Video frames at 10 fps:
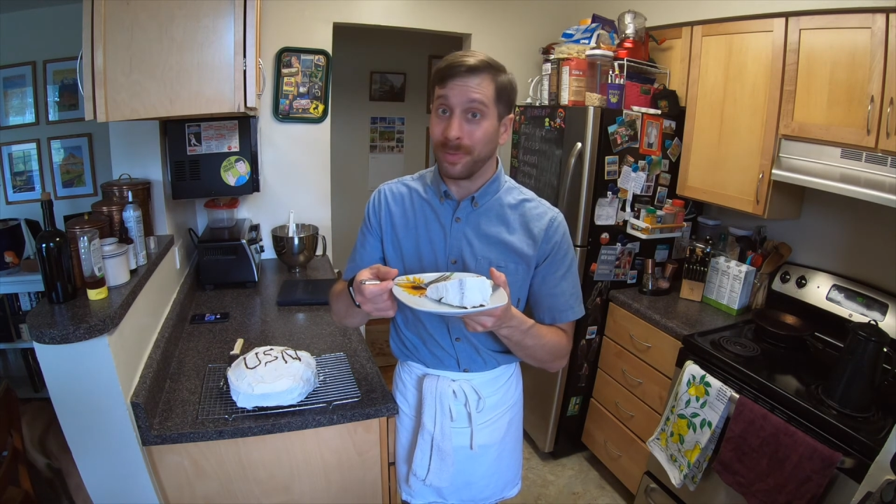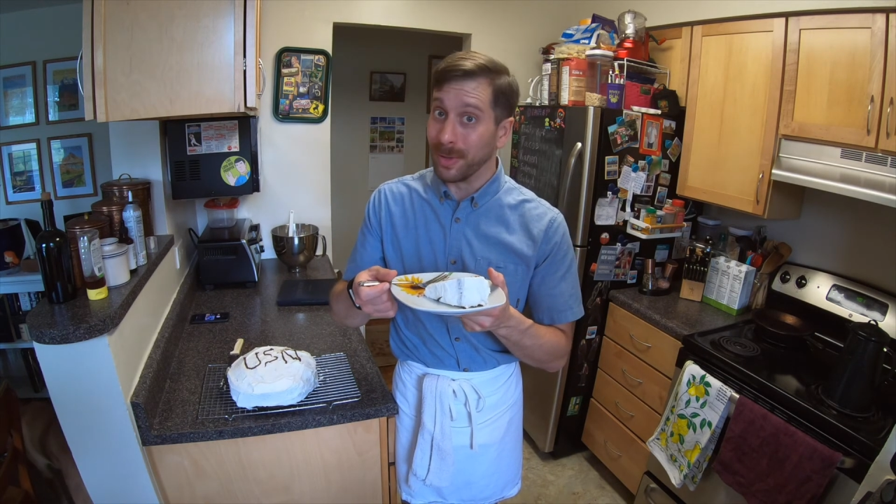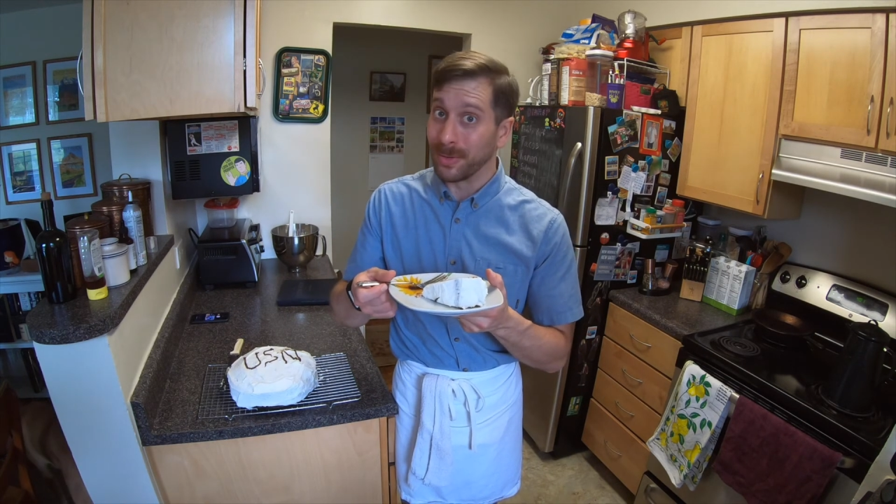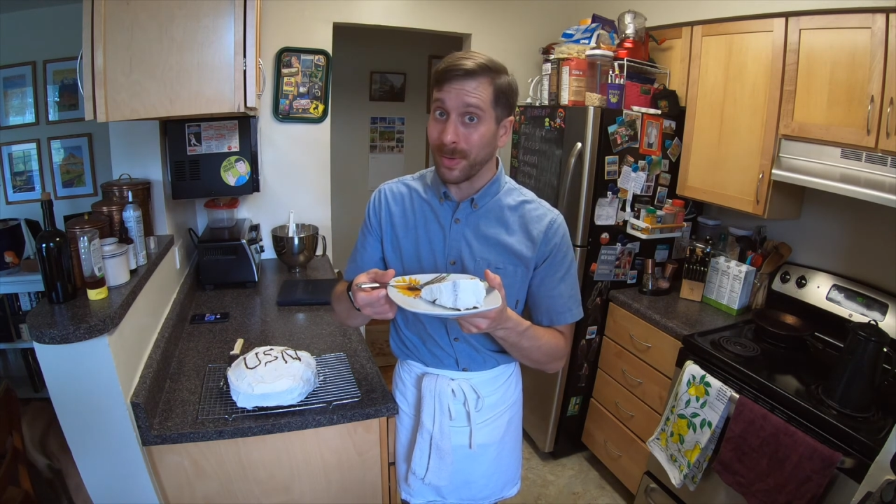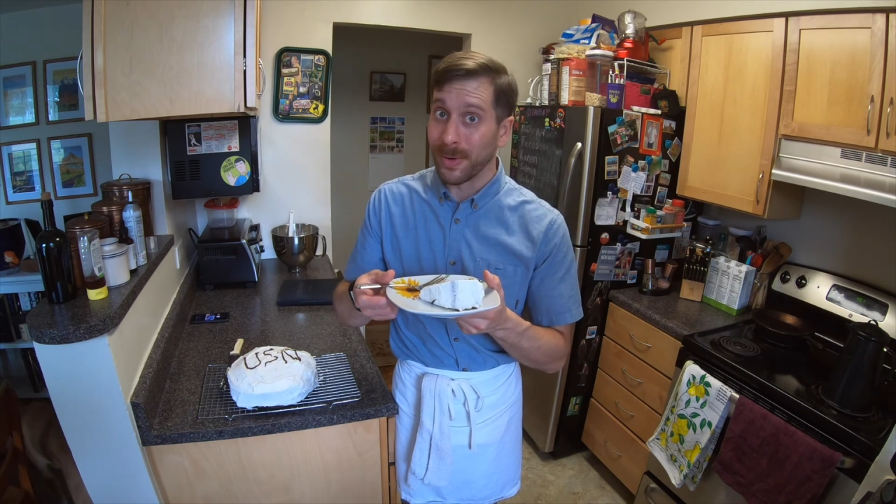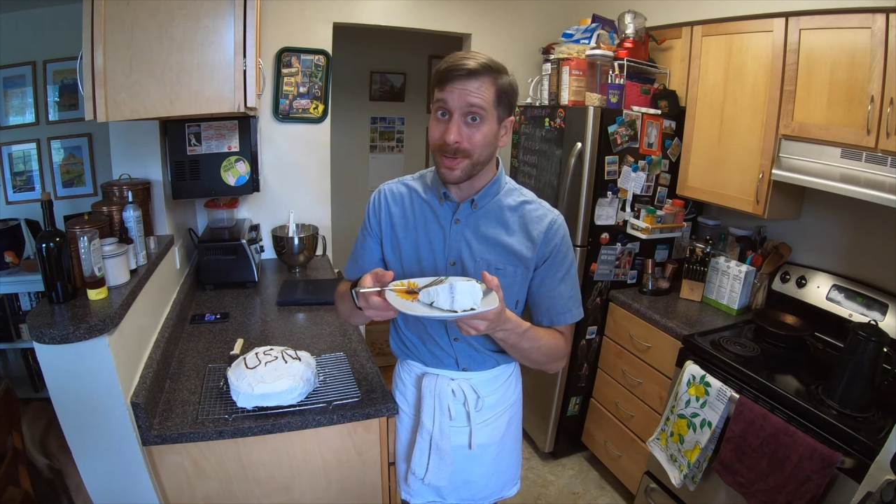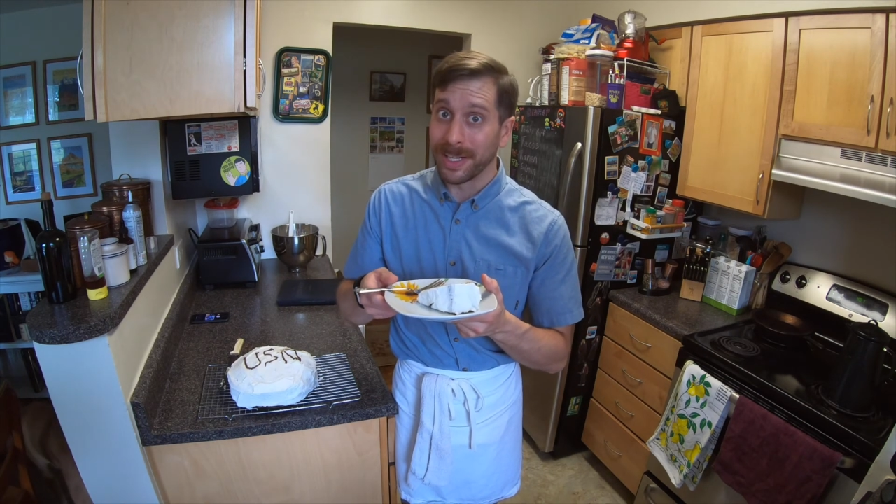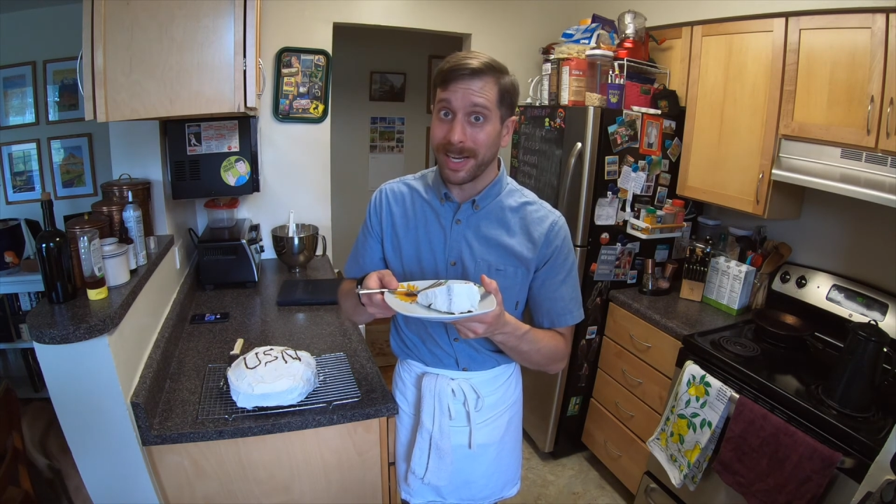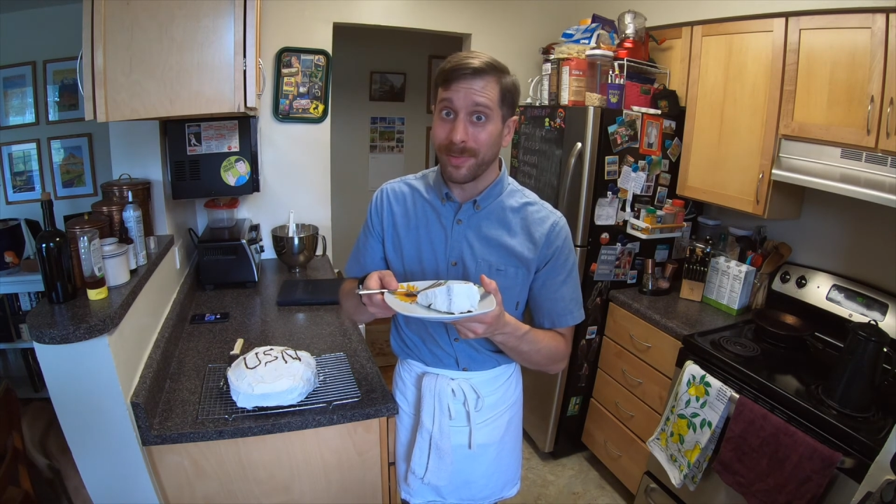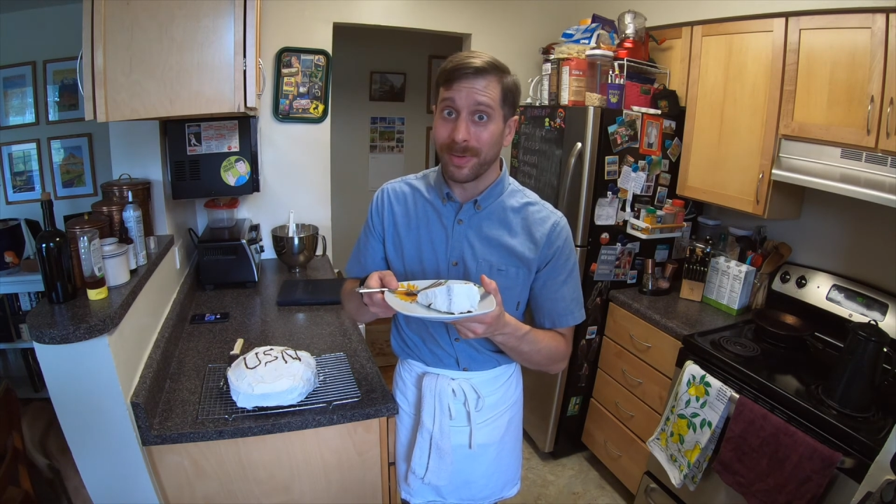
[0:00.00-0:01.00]
if you're
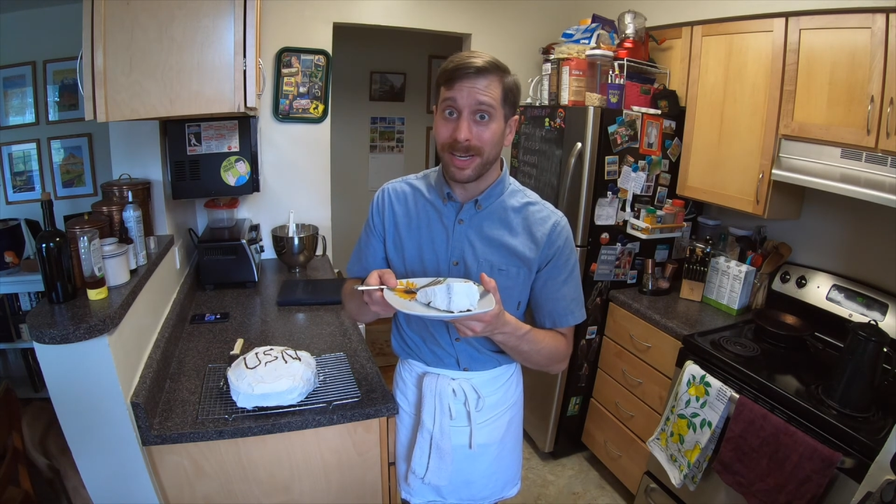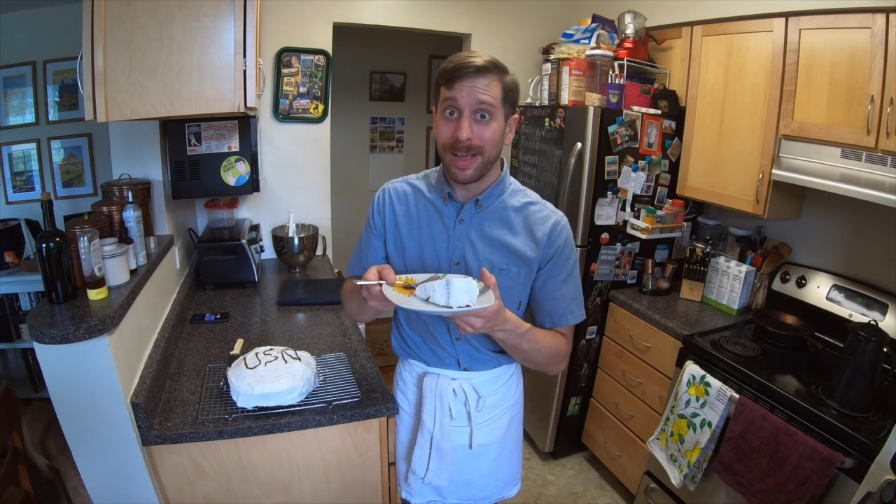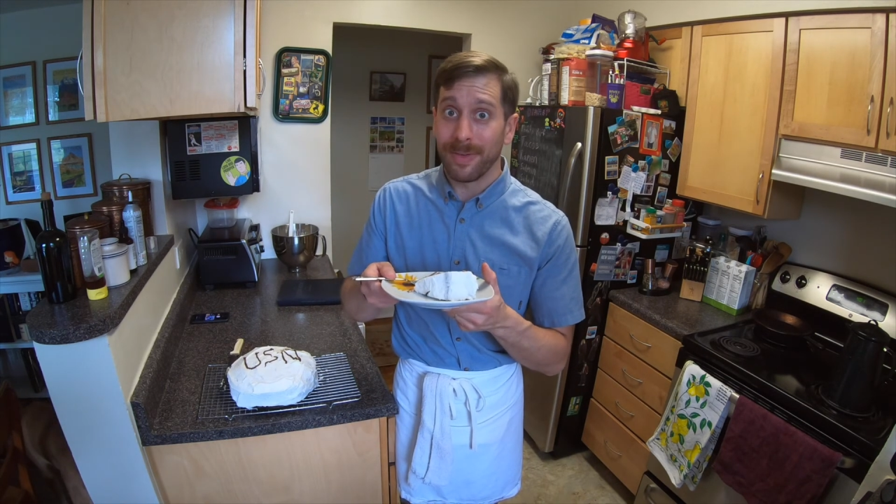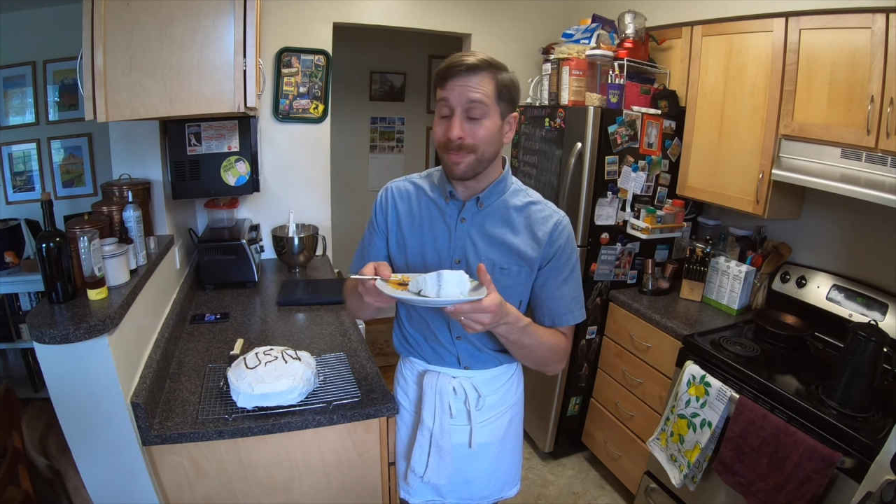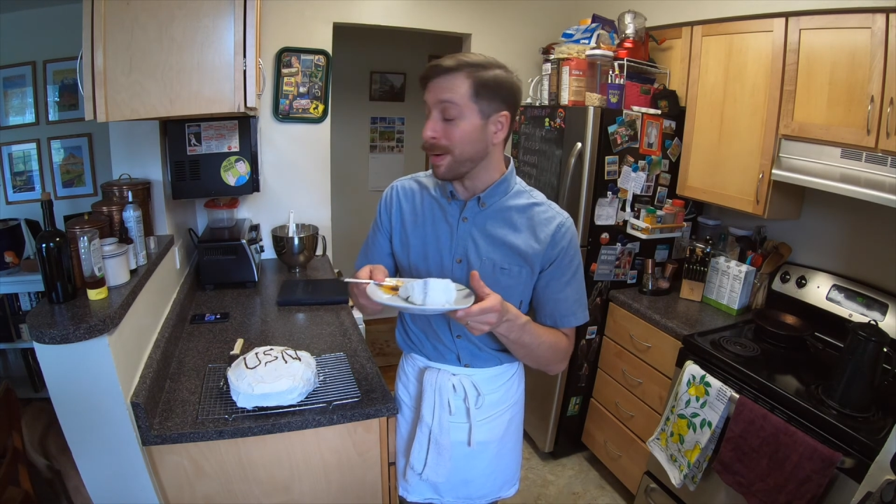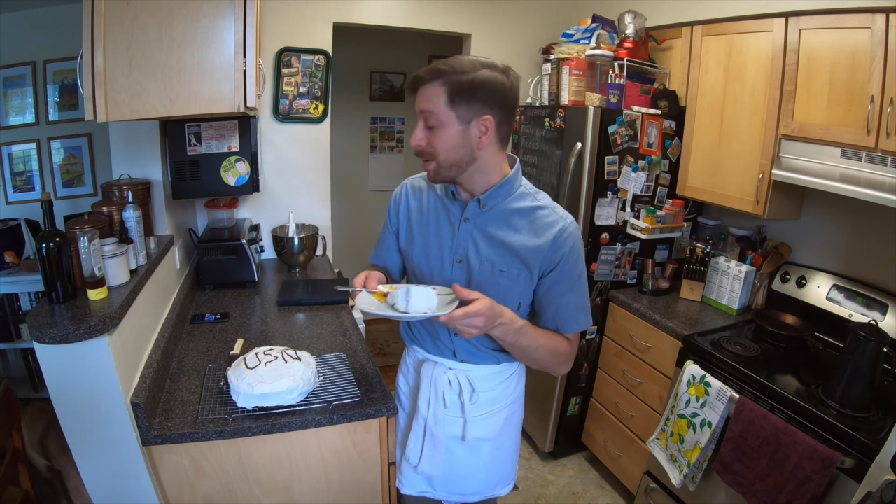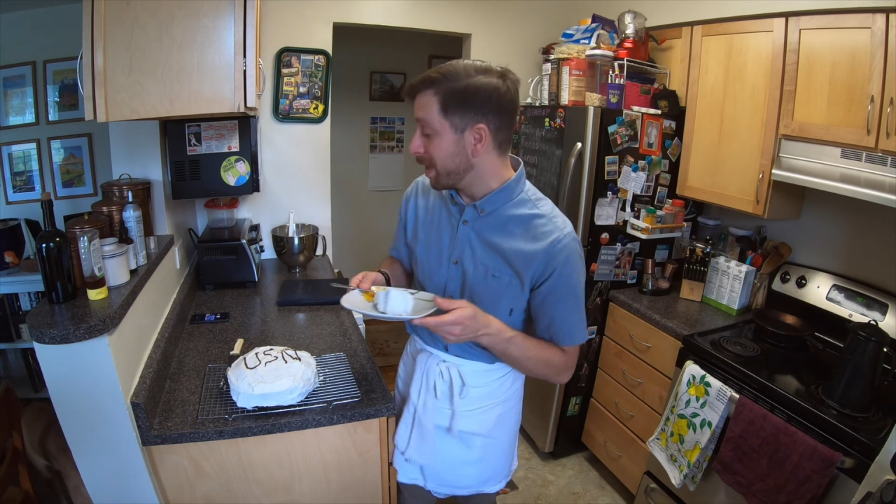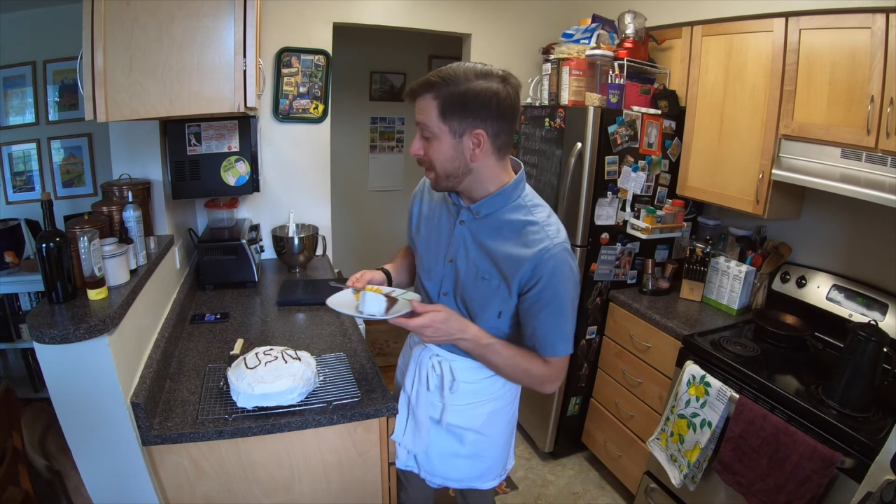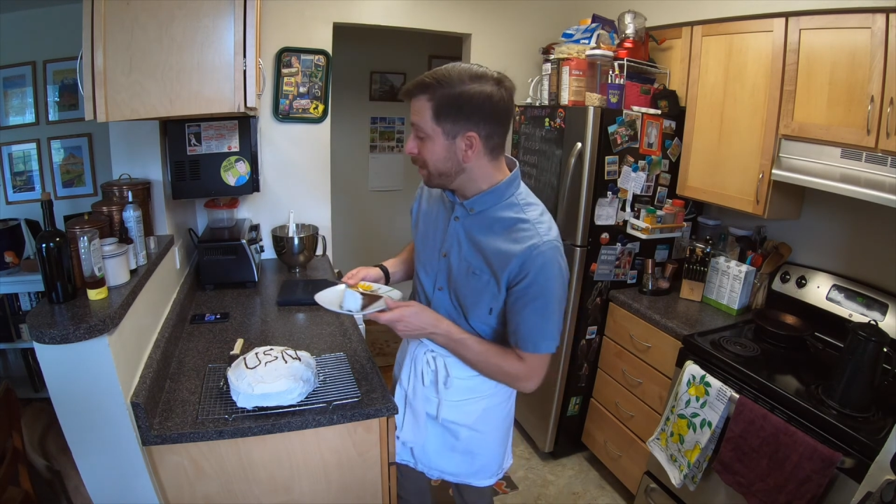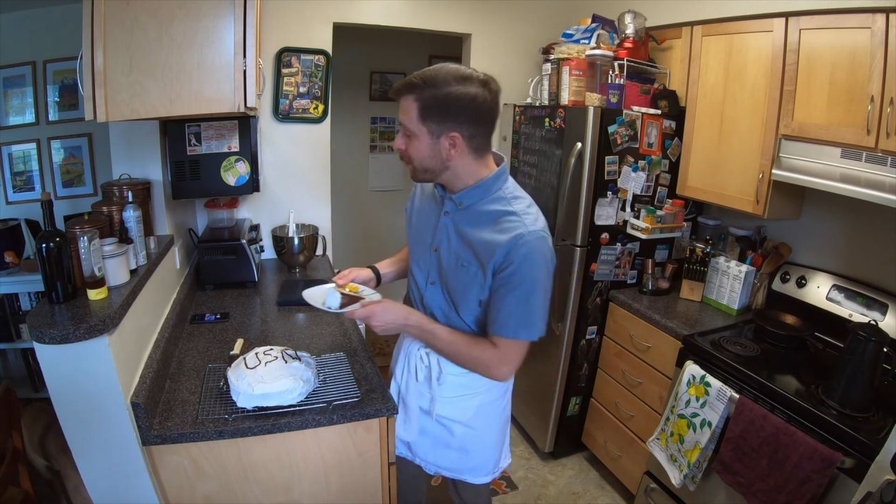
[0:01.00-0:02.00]
throwing a Navy
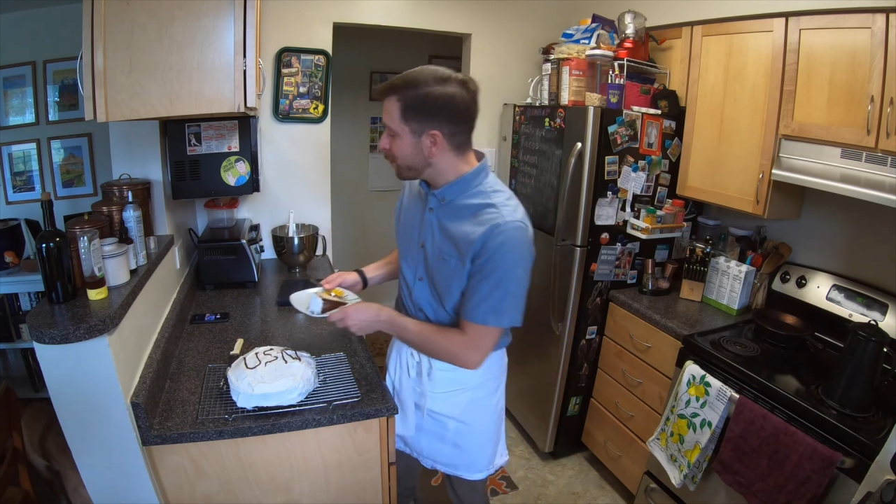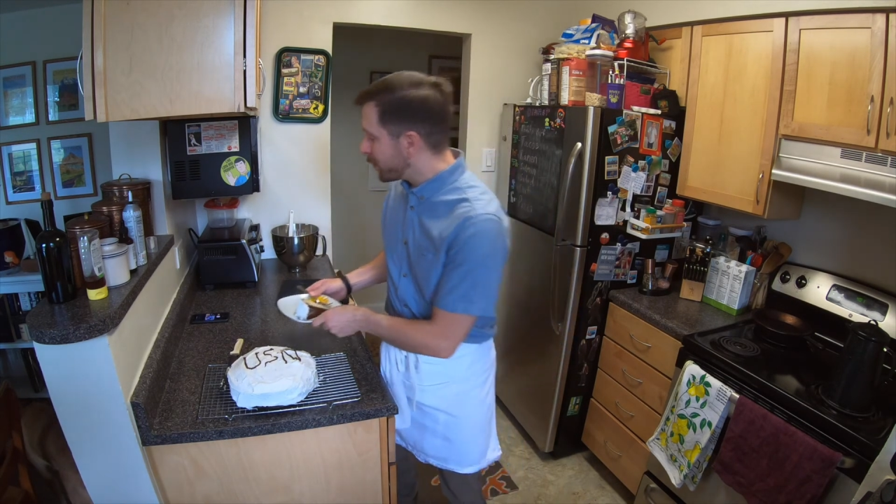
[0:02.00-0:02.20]
birthday.